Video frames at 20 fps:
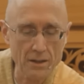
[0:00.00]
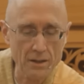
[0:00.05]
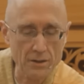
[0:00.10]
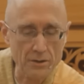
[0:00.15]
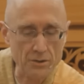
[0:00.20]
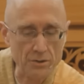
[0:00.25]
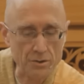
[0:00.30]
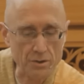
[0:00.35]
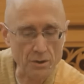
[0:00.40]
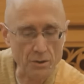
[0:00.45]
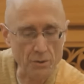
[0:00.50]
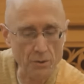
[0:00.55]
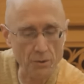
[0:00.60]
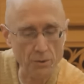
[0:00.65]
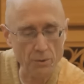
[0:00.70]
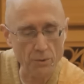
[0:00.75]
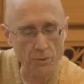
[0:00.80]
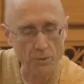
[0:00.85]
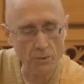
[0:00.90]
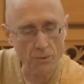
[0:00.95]

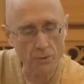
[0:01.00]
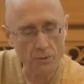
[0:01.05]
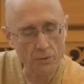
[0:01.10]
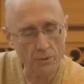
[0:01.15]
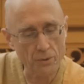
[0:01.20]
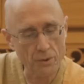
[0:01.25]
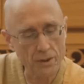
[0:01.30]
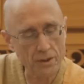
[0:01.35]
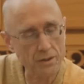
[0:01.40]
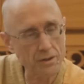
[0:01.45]
So